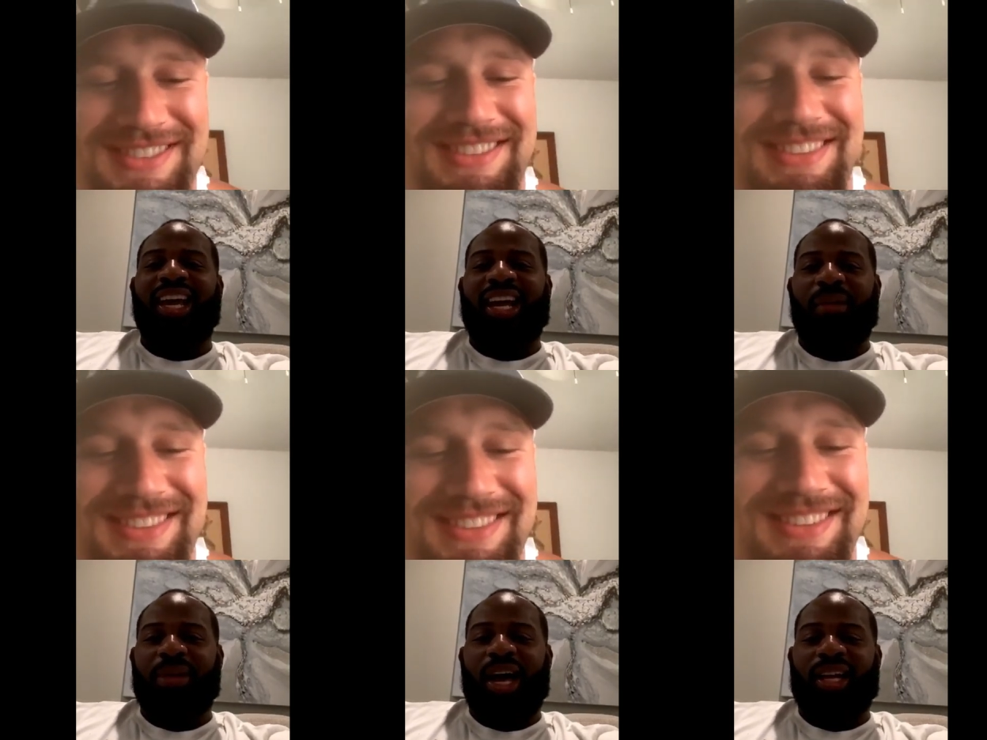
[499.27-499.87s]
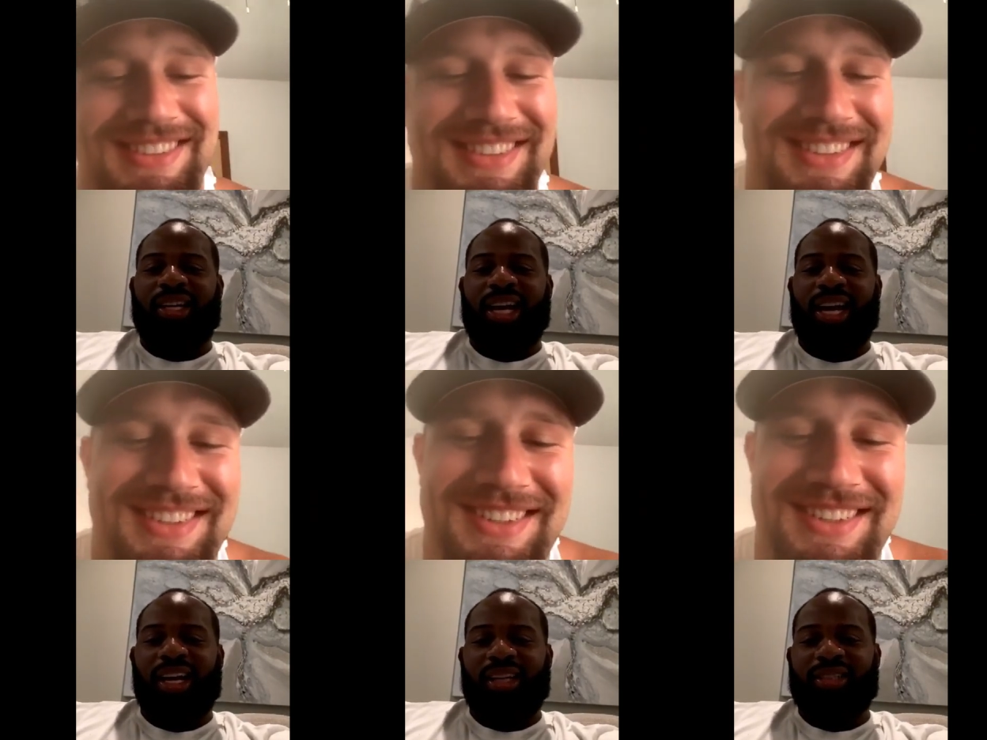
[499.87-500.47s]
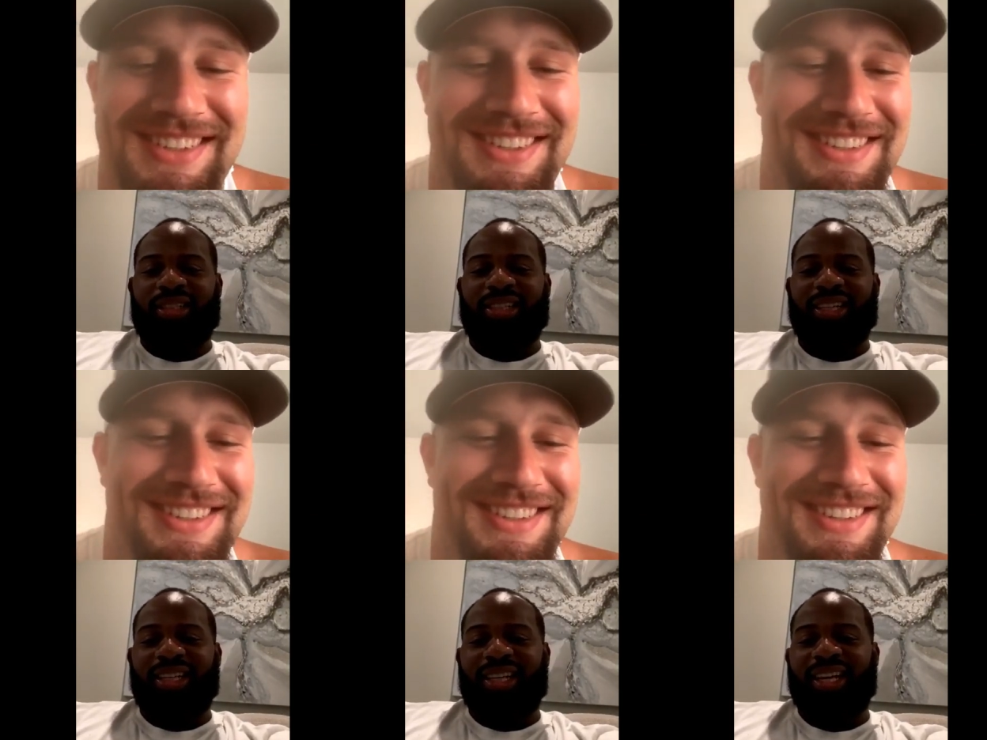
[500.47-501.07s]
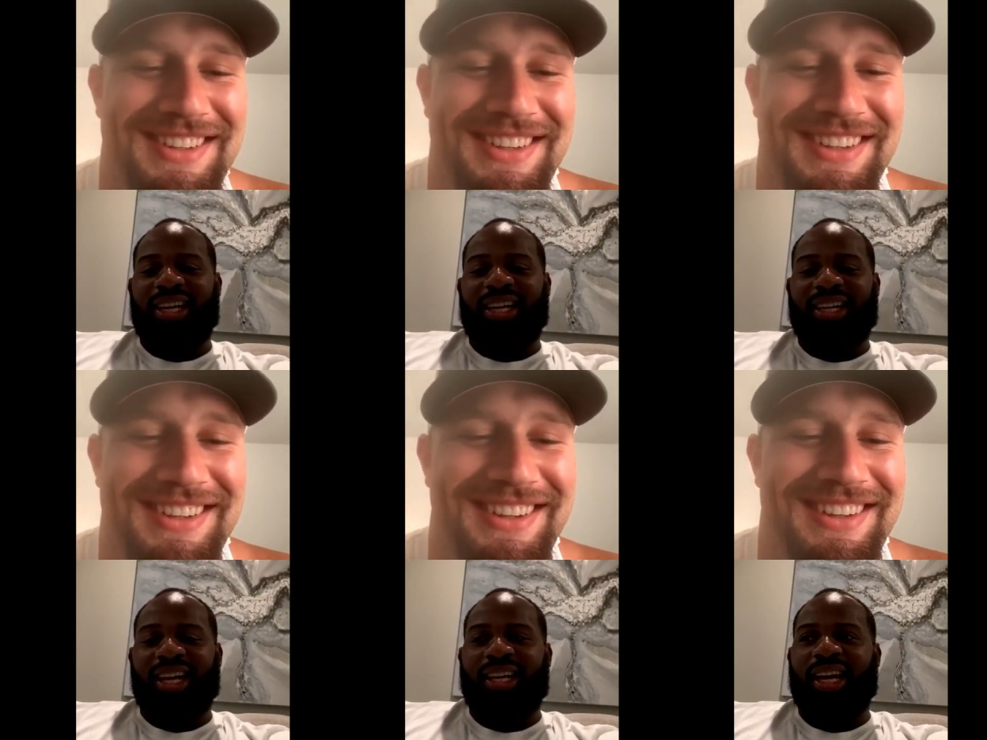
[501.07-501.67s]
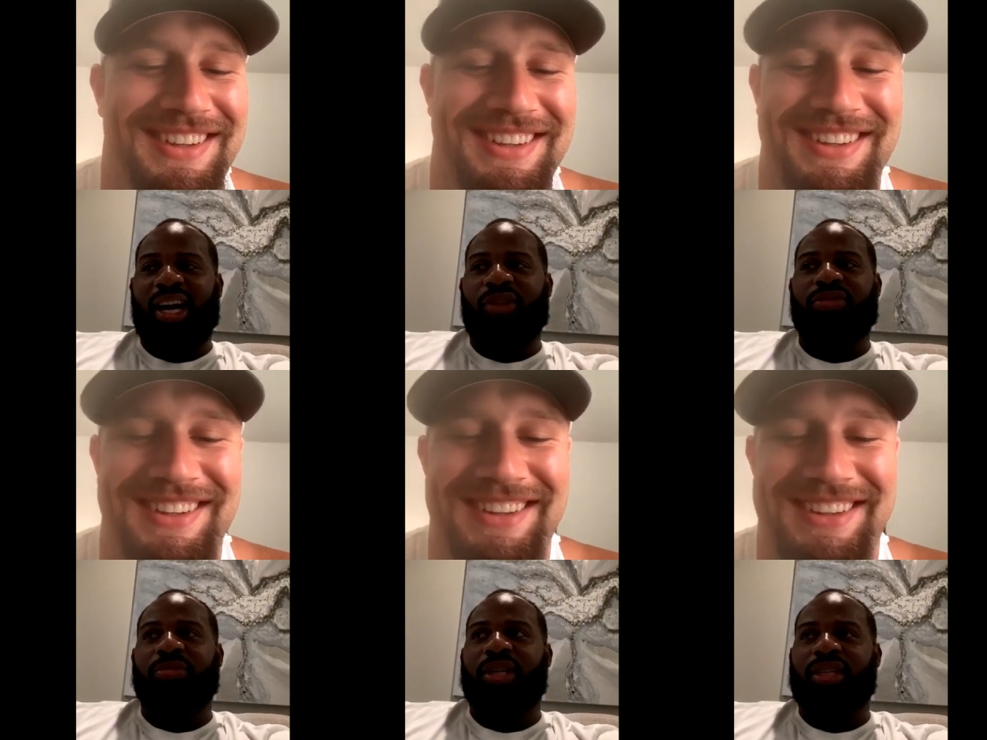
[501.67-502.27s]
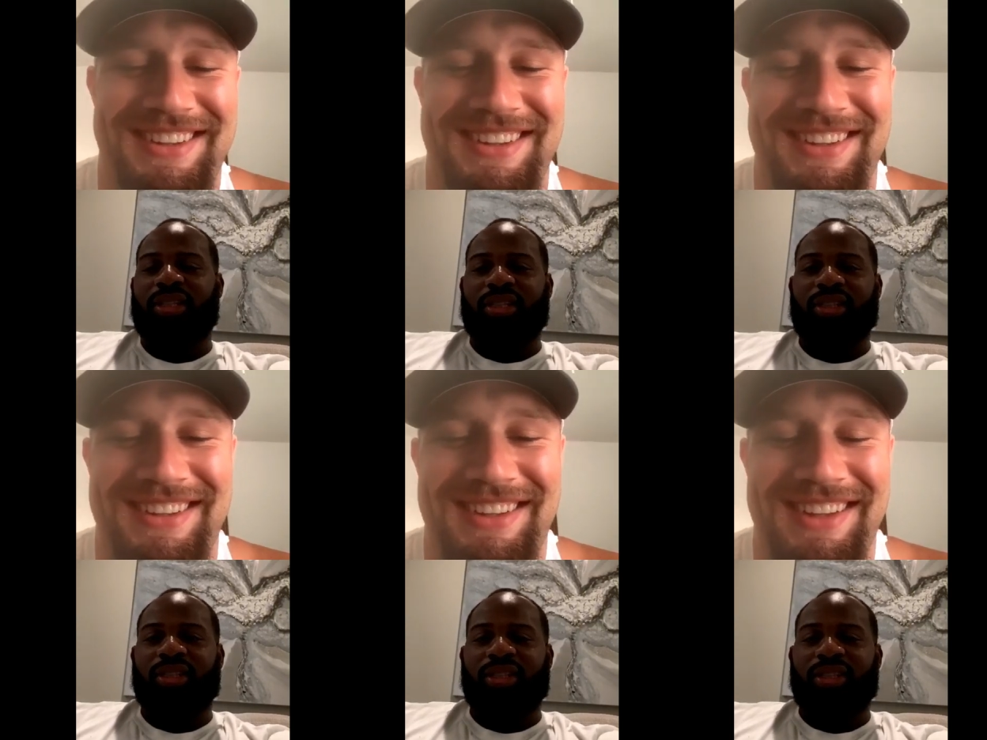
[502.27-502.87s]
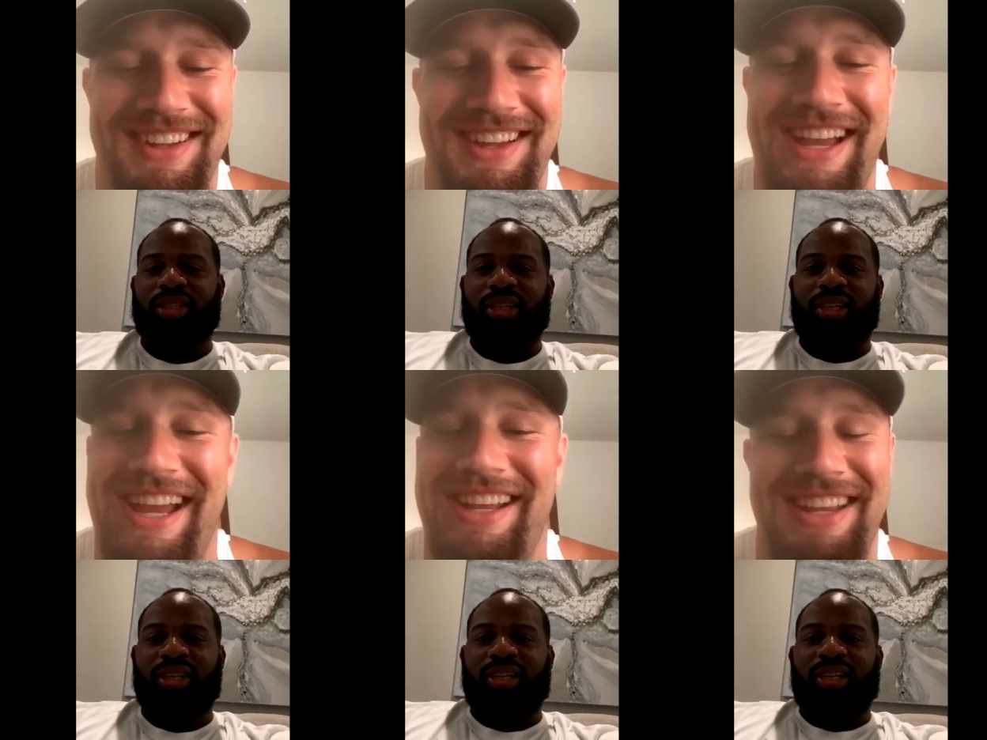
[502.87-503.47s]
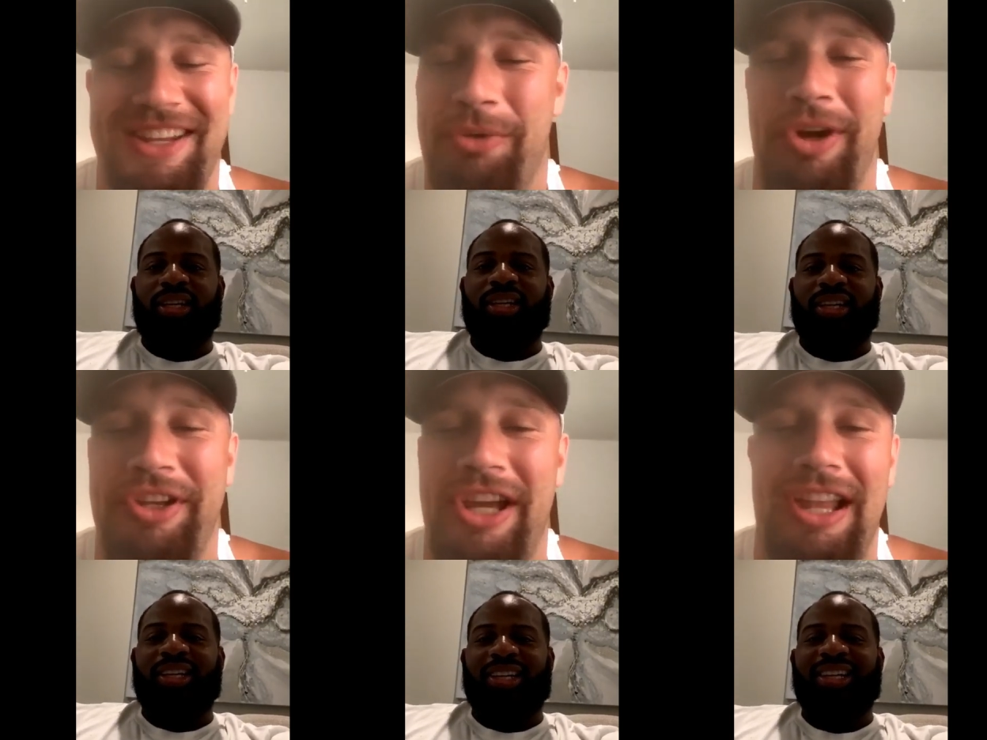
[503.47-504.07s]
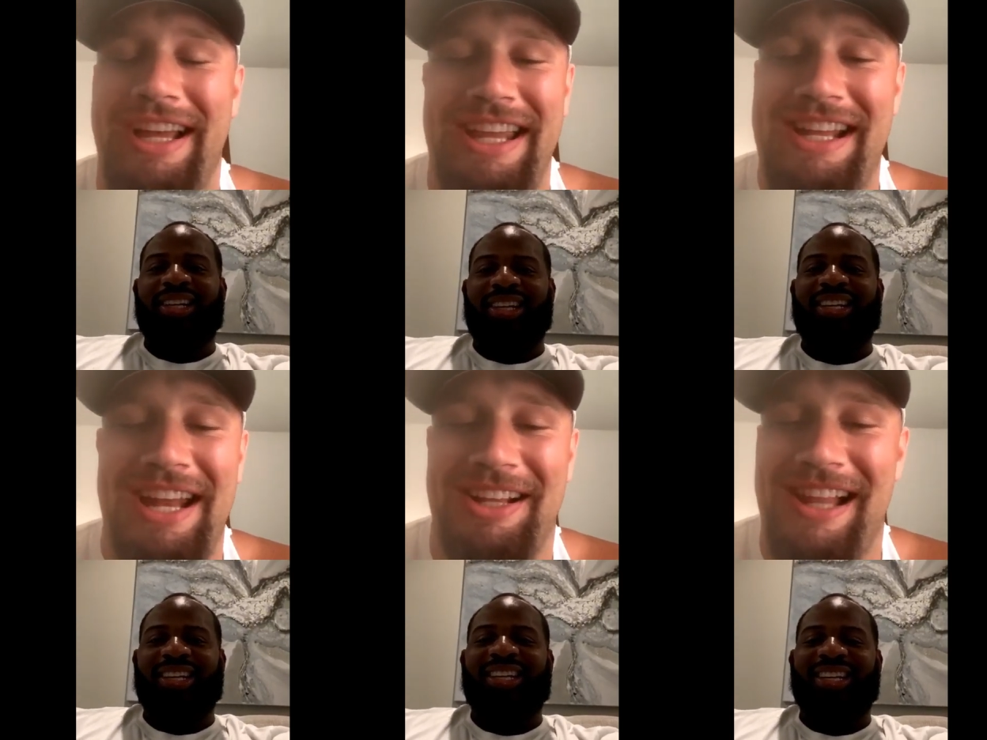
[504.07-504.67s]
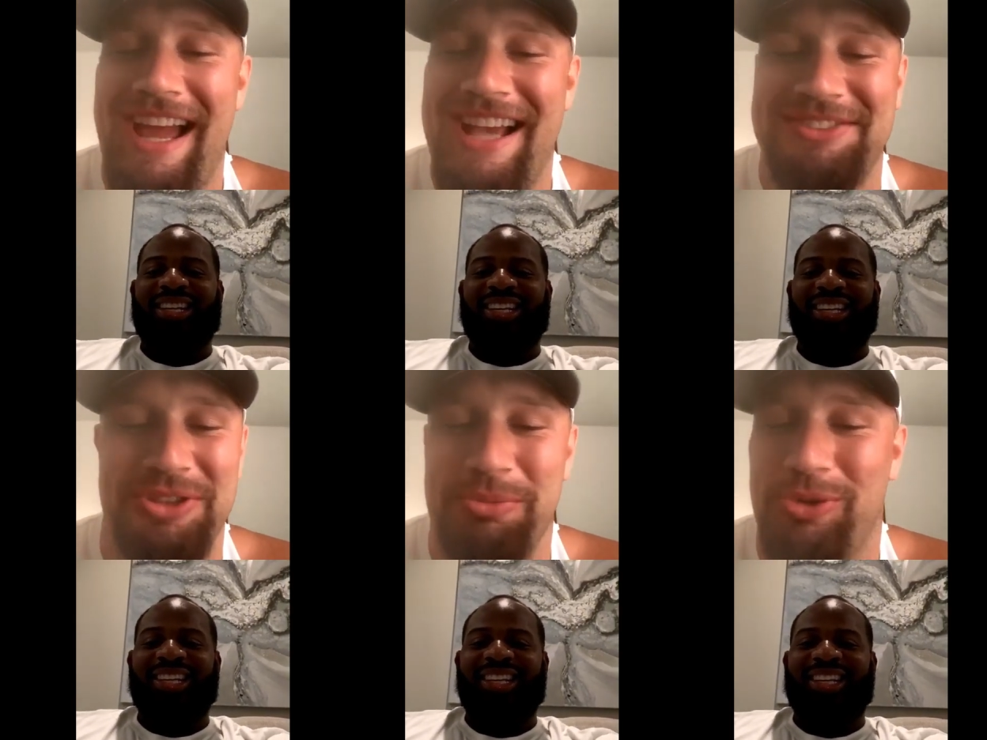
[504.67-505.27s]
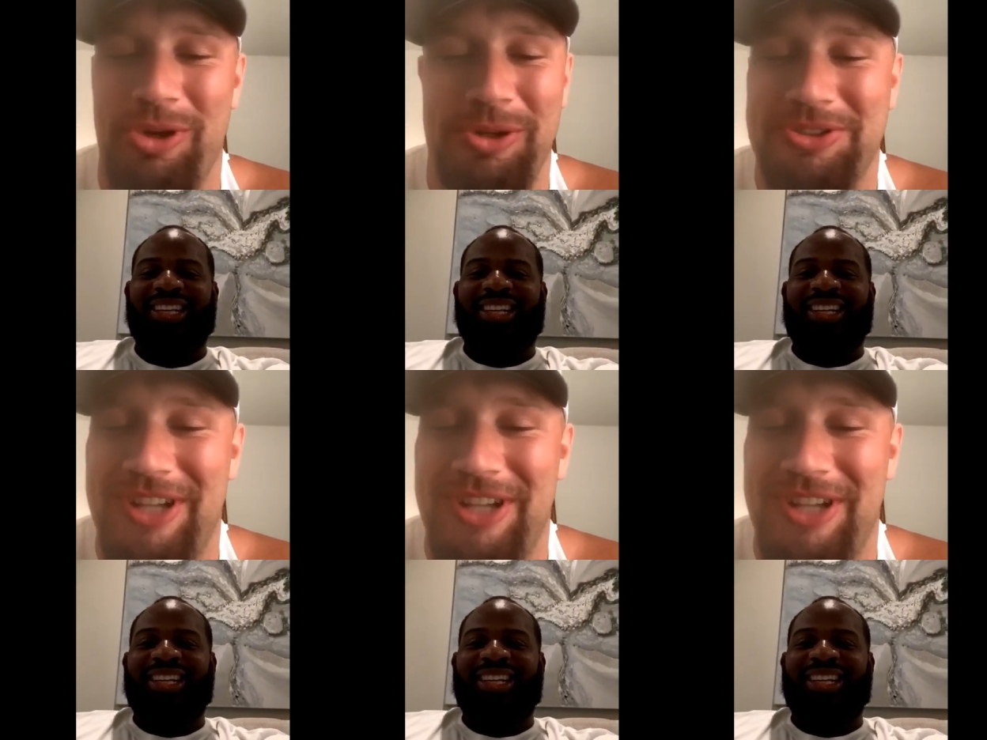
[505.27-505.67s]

Speaker 1: they got me out of class, and they they offered me.
Speaker 2: Hey, it wasn't nothing like getting out of class and the recruiters